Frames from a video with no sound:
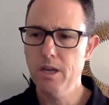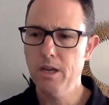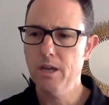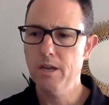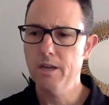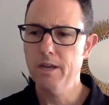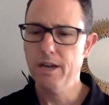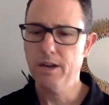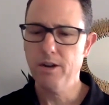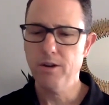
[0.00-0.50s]

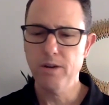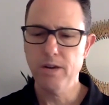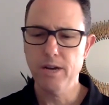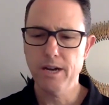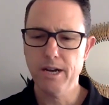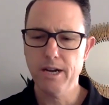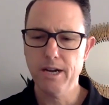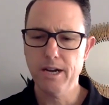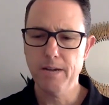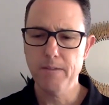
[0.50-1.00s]
Now,
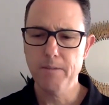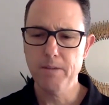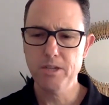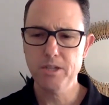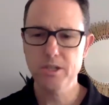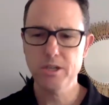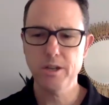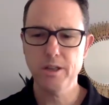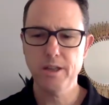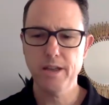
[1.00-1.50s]
I
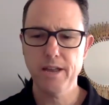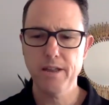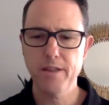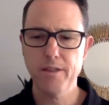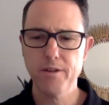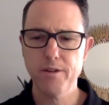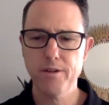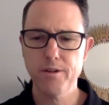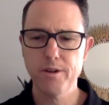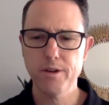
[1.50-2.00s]
mentioned that
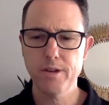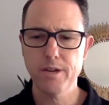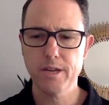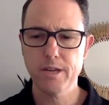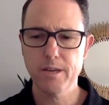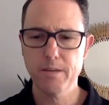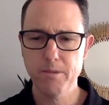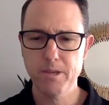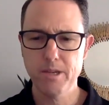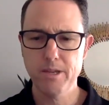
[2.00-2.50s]
it
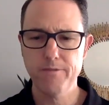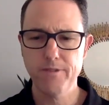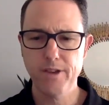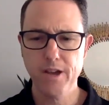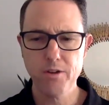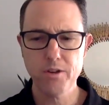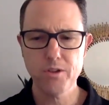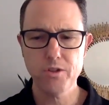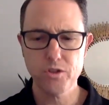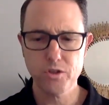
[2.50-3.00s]
can be
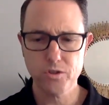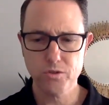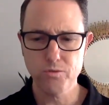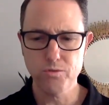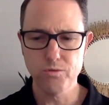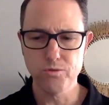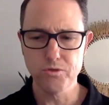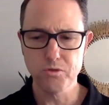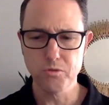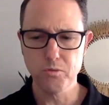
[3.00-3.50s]
found in the
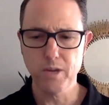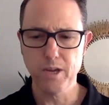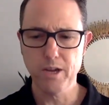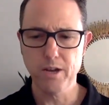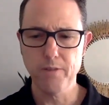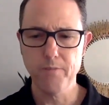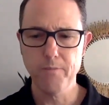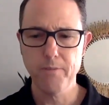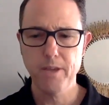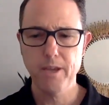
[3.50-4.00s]
stool as
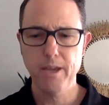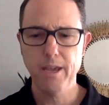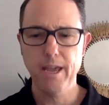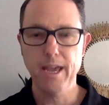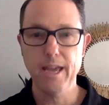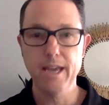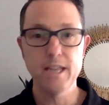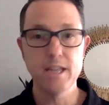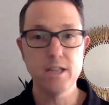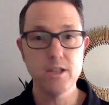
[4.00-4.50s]
well.
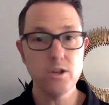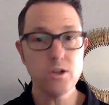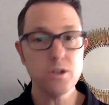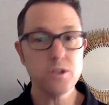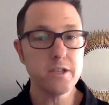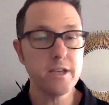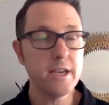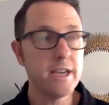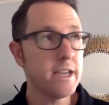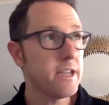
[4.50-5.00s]
And it
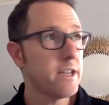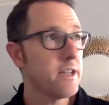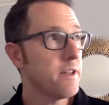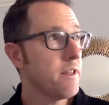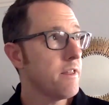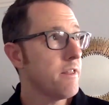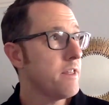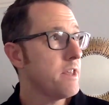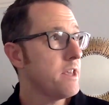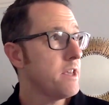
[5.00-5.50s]
looks like
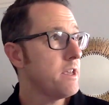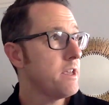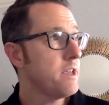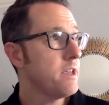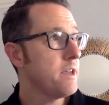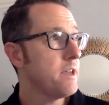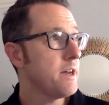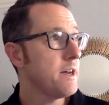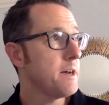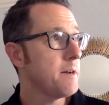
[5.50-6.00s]

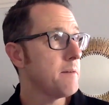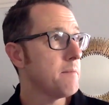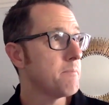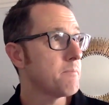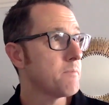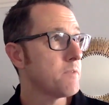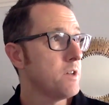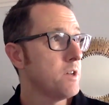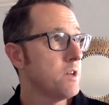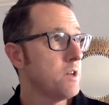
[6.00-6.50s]
the
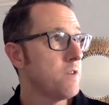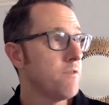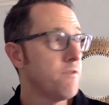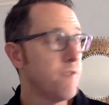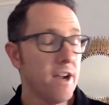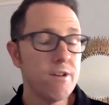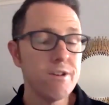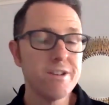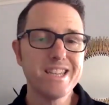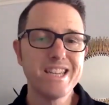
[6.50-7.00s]

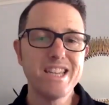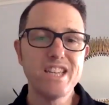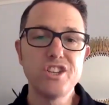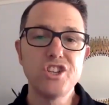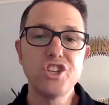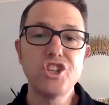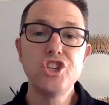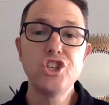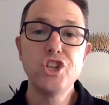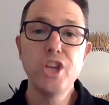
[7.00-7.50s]
virus can
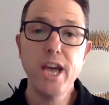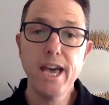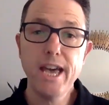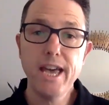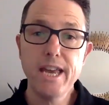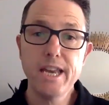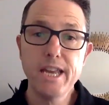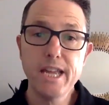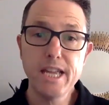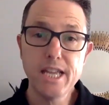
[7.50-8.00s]

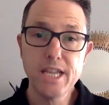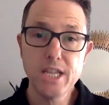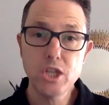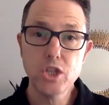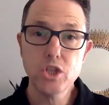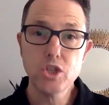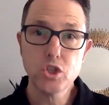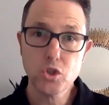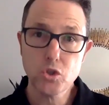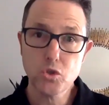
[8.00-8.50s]
shed in
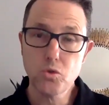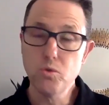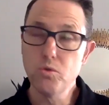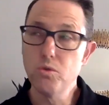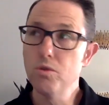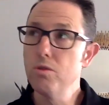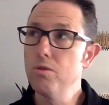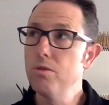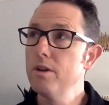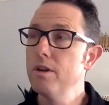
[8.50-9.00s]
the
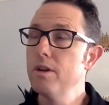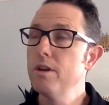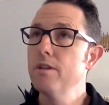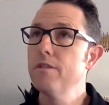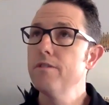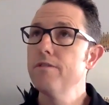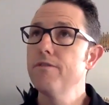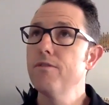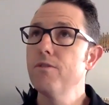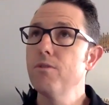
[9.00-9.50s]
stool
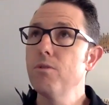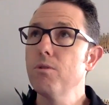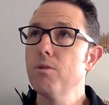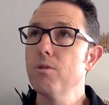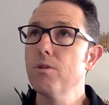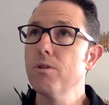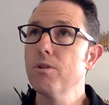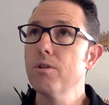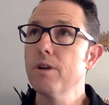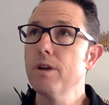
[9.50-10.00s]

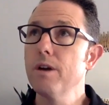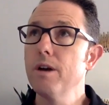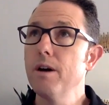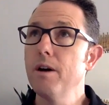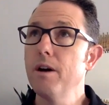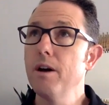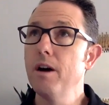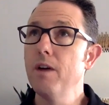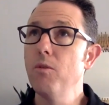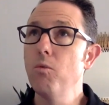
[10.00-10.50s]
for
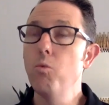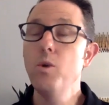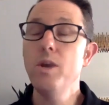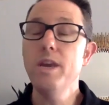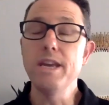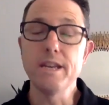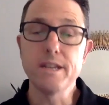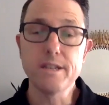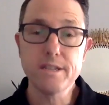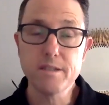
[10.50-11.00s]

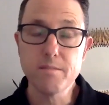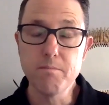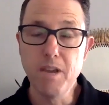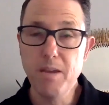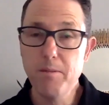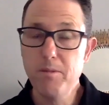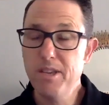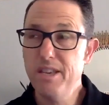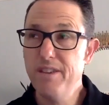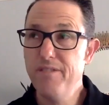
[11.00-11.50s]
weeks,
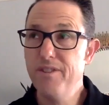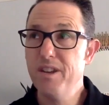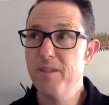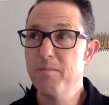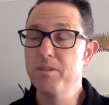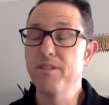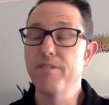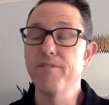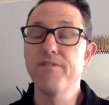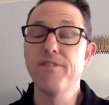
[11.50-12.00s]
maybe even up
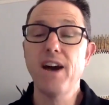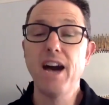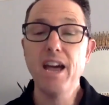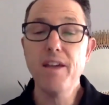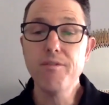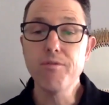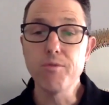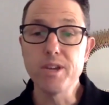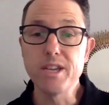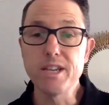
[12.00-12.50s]
to
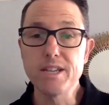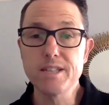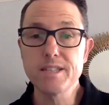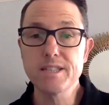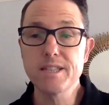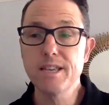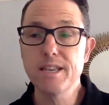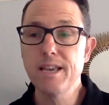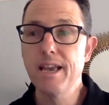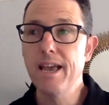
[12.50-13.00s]
5
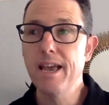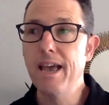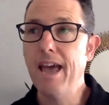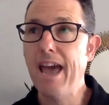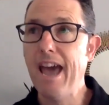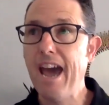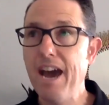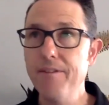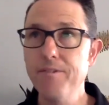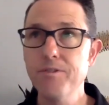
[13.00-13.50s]
weeks
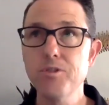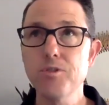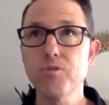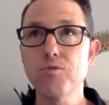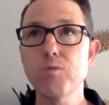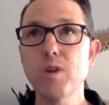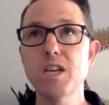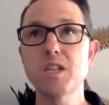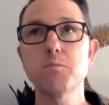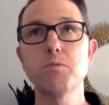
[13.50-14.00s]
after
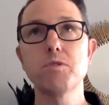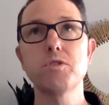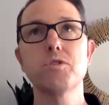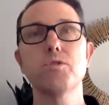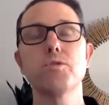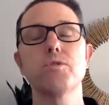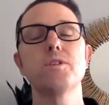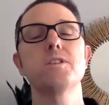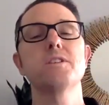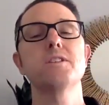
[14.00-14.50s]

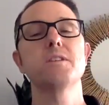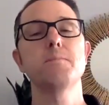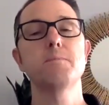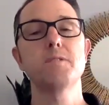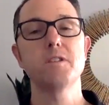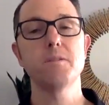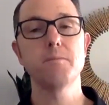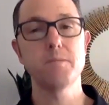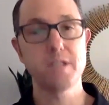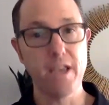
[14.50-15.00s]
respiratory
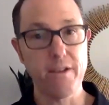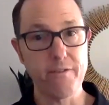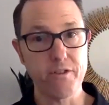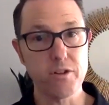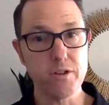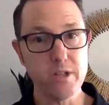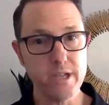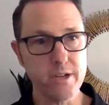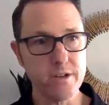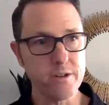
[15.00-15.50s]
symptoms have
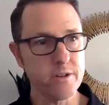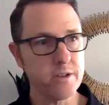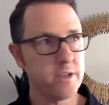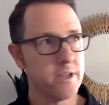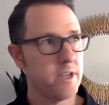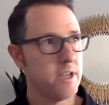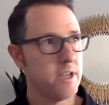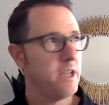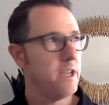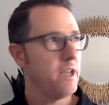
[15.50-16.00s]
cleared.
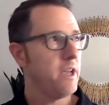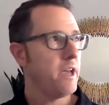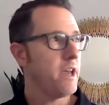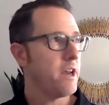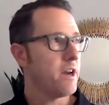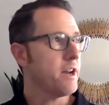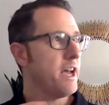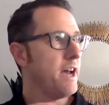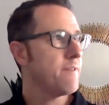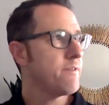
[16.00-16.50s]
And
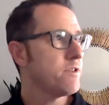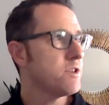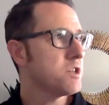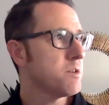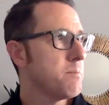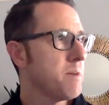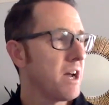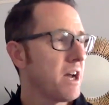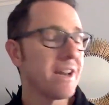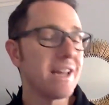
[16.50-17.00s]
on average,
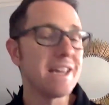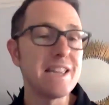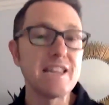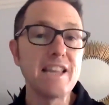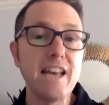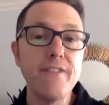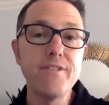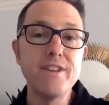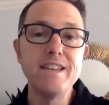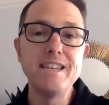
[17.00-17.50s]
about
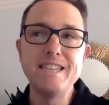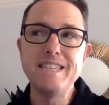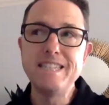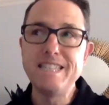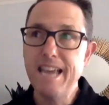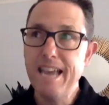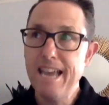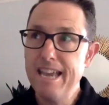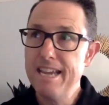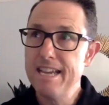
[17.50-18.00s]
11
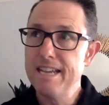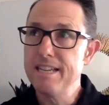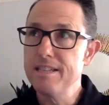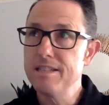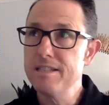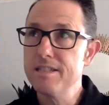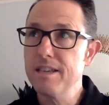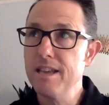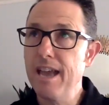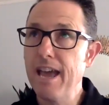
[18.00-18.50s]

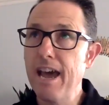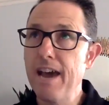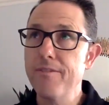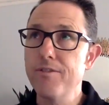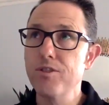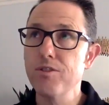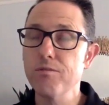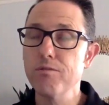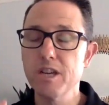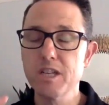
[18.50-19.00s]
days
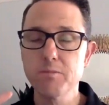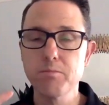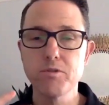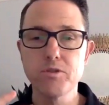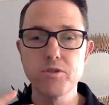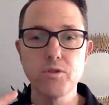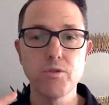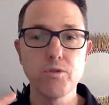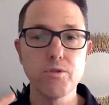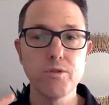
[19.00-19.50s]
after
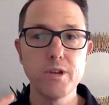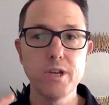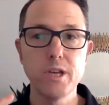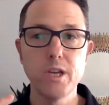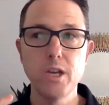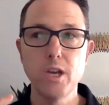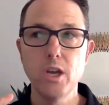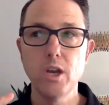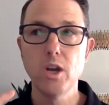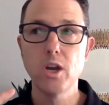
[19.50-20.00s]

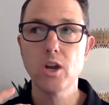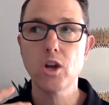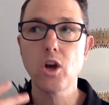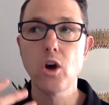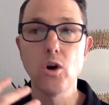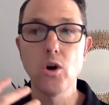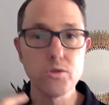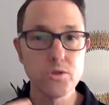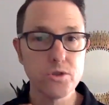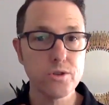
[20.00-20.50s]
respiratory
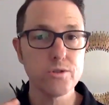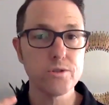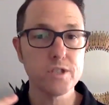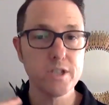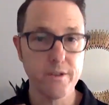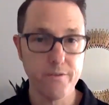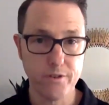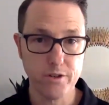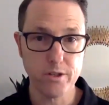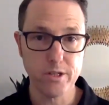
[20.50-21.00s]
cultures
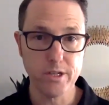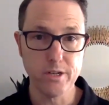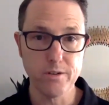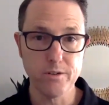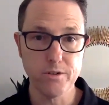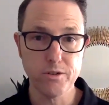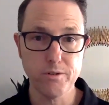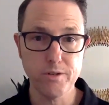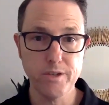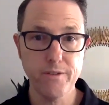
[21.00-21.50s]
have cleared.
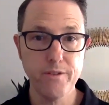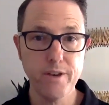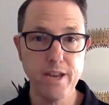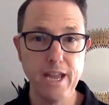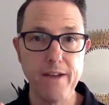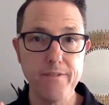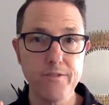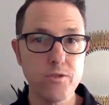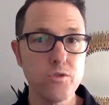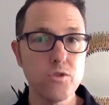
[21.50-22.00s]
So even
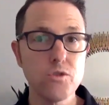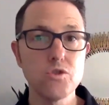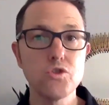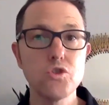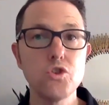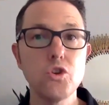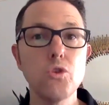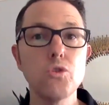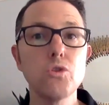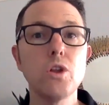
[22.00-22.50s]
after there's
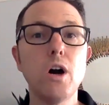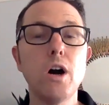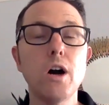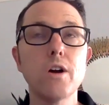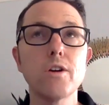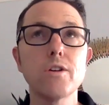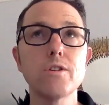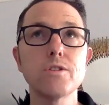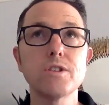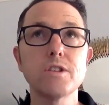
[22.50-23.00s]
no
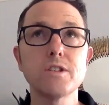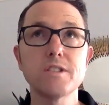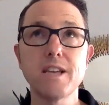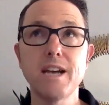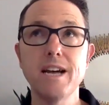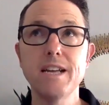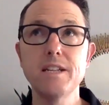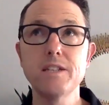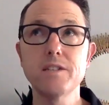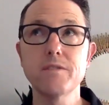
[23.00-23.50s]
longer
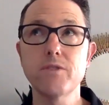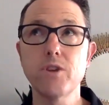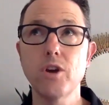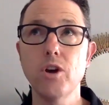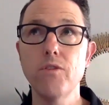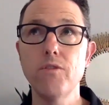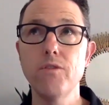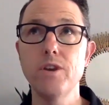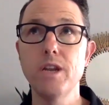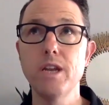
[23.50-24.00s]
signs of
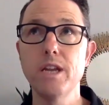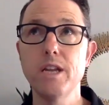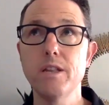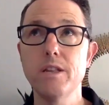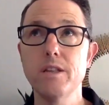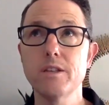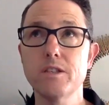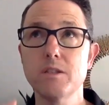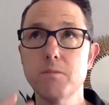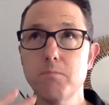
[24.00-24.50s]
COVID in
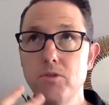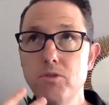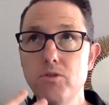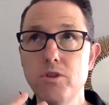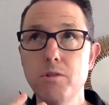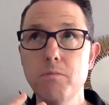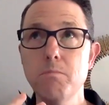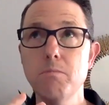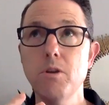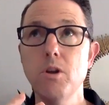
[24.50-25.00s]
the
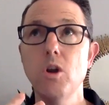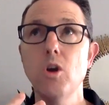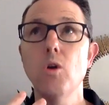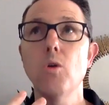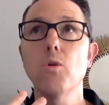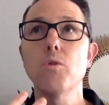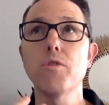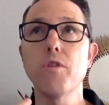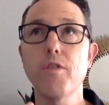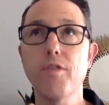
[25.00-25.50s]
sputum
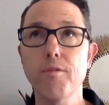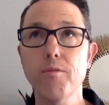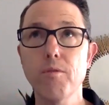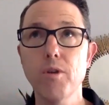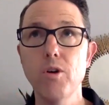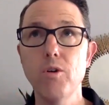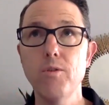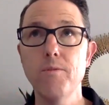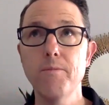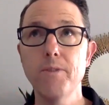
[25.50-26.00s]
or the
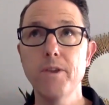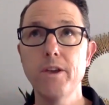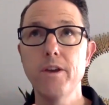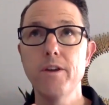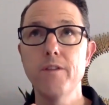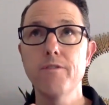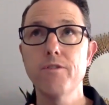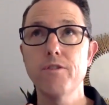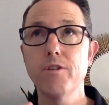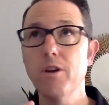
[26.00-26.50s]
throat,
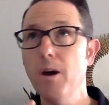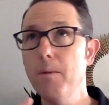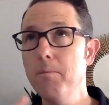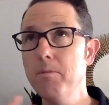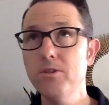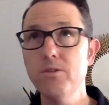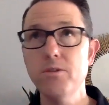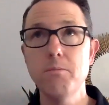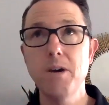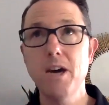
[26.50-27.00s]
for up
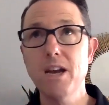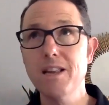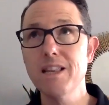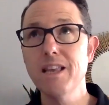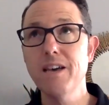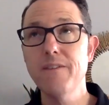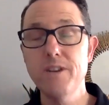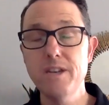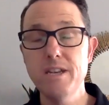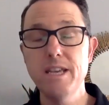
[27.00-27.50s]
to about
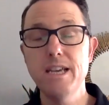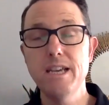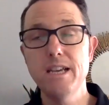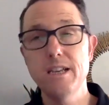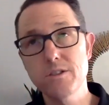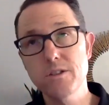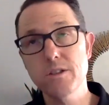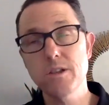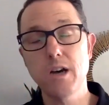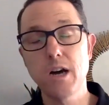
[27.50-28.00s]
11
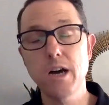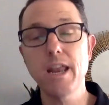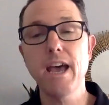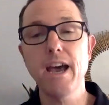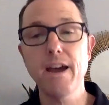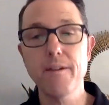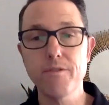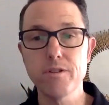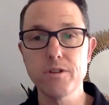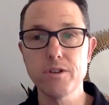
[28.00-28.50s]
days on
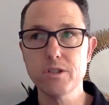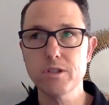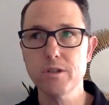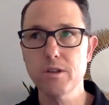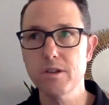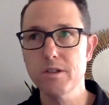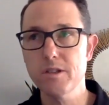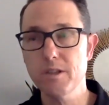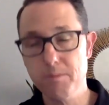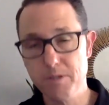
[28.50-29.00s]
average,
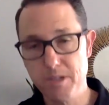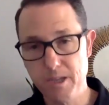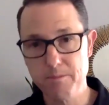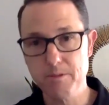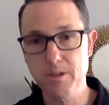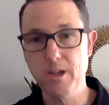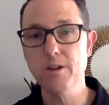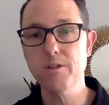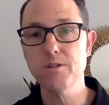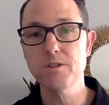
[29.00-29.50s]
sometimes
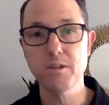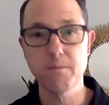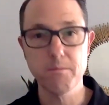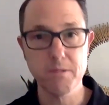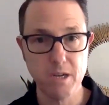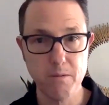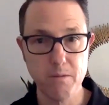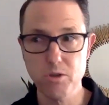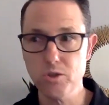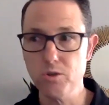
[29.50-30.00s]
longer,
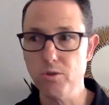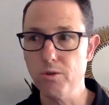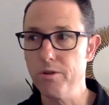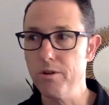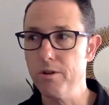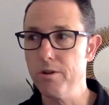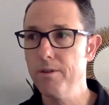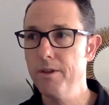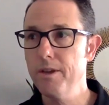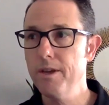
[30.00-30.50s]
sometimes
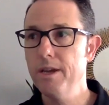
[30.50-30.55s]
shorter,